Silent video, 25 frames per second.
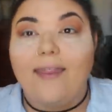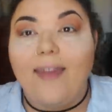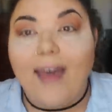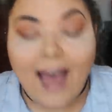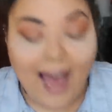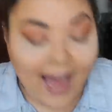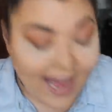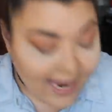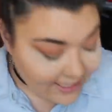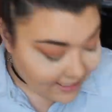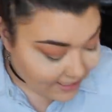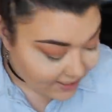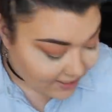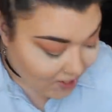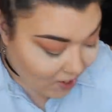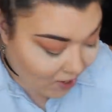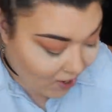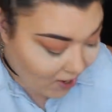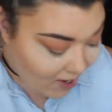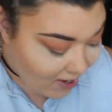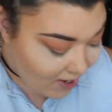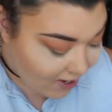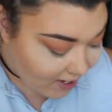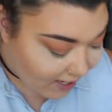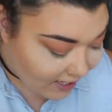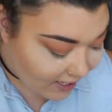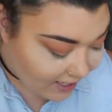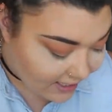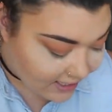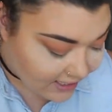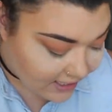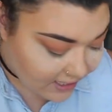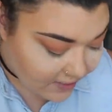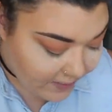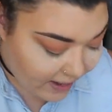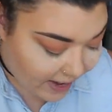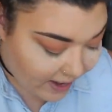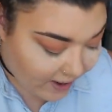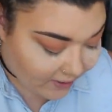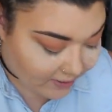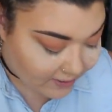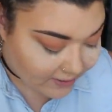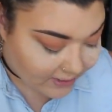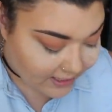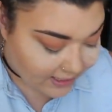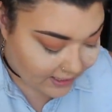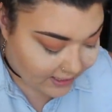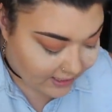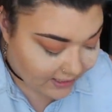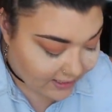that song is
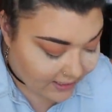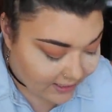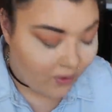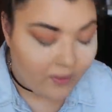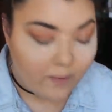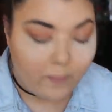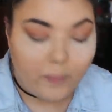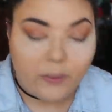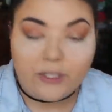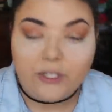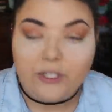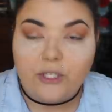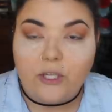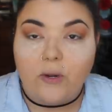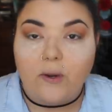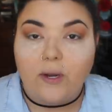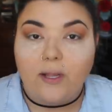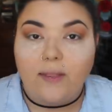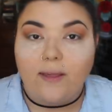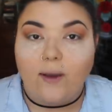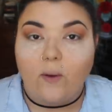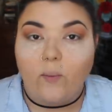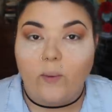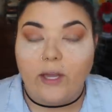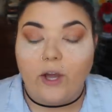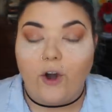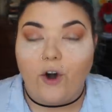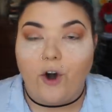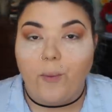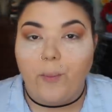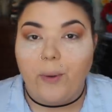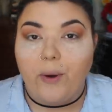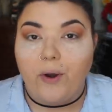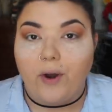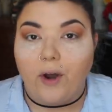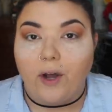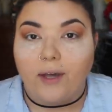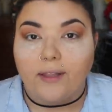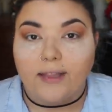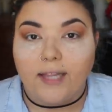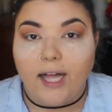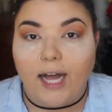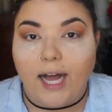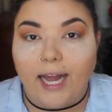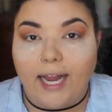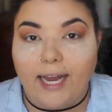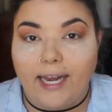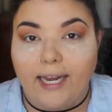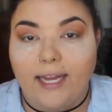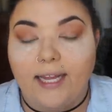about the persona that we all put
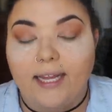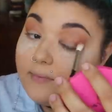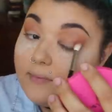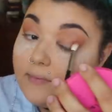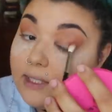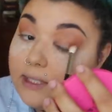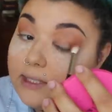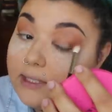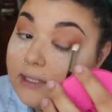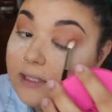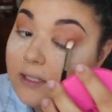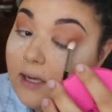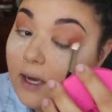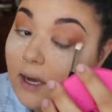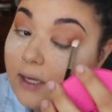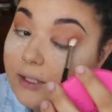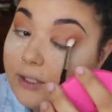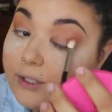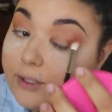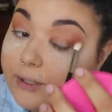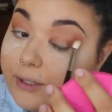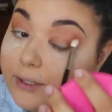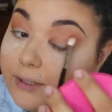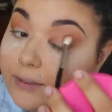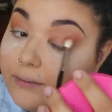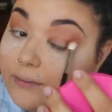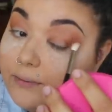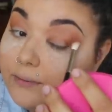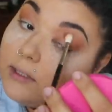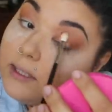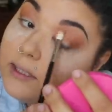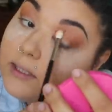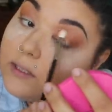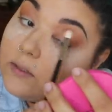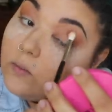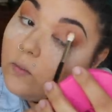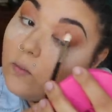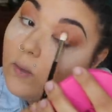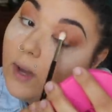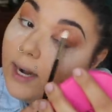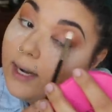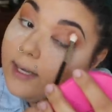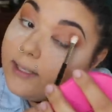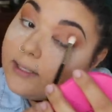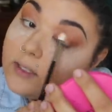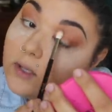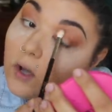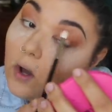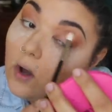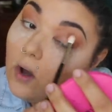online. It's not true, because when
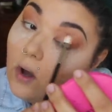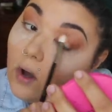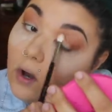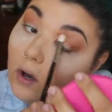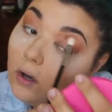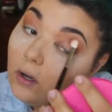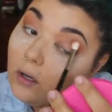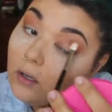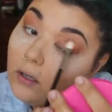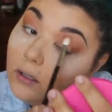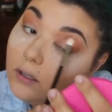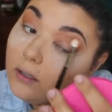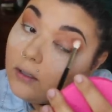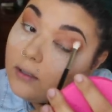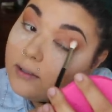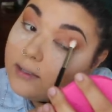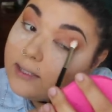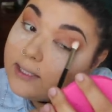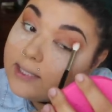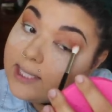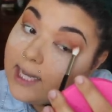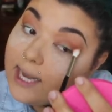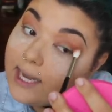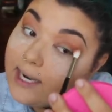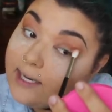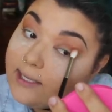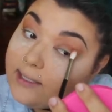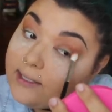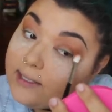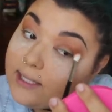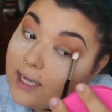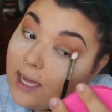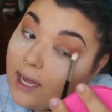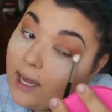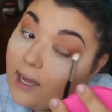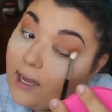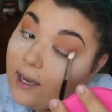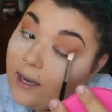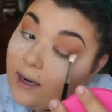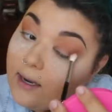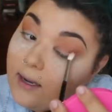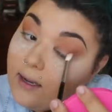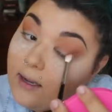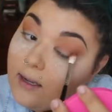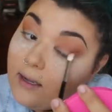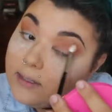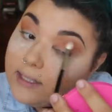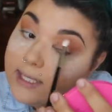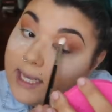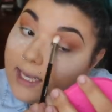it's all said and done,
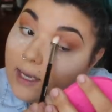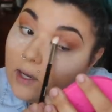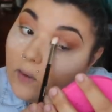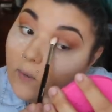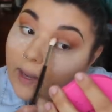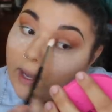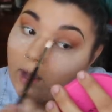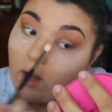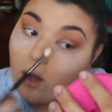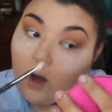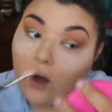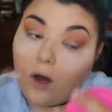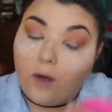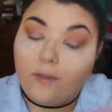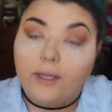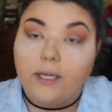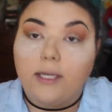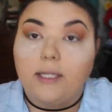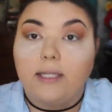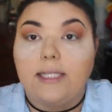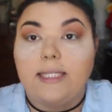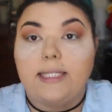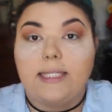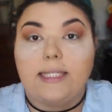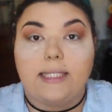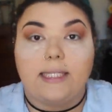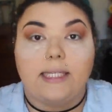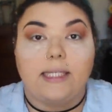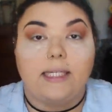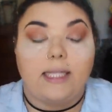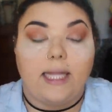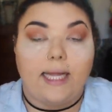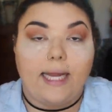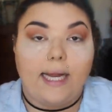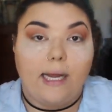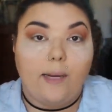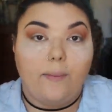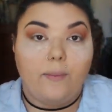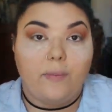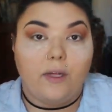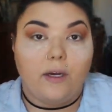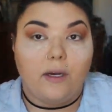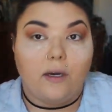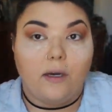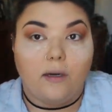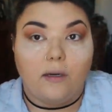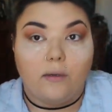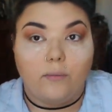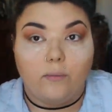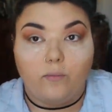take away all the glitz, the glam,
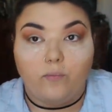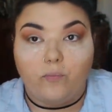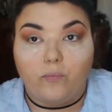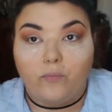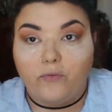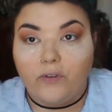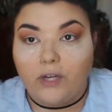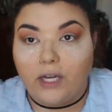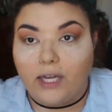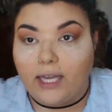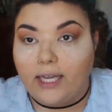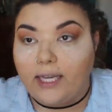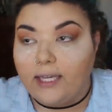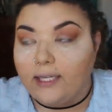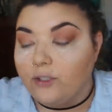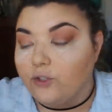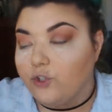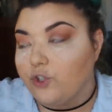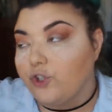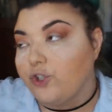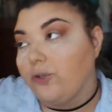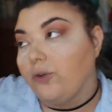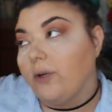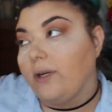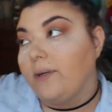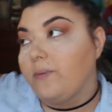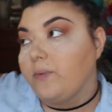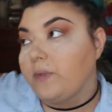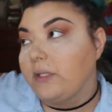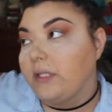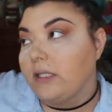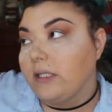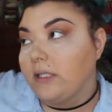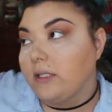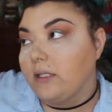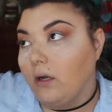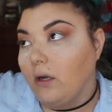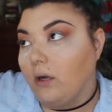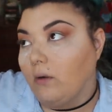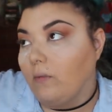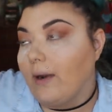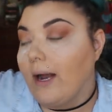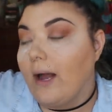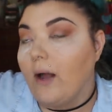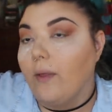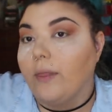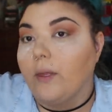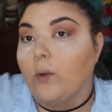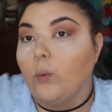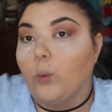the fucking trips
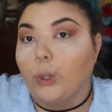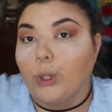around the